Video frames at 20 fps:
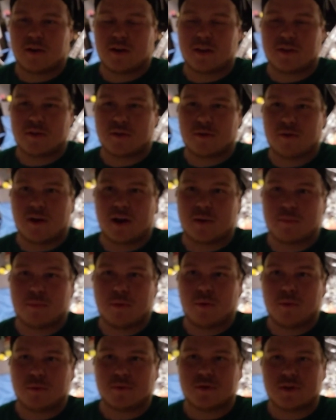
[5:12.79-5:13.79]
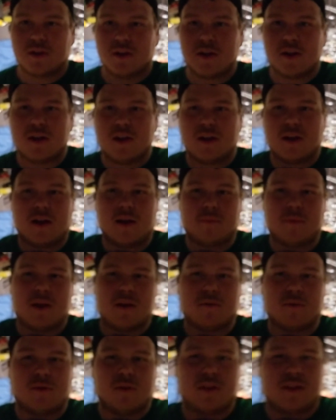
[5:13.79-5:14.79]
get the correct bolts. I'm
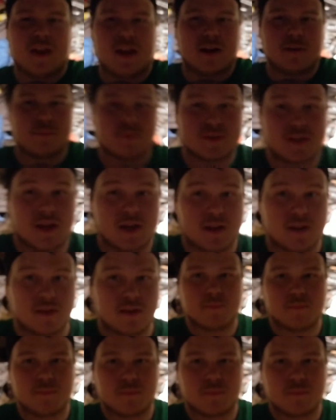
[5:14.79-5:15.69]
not really that upset.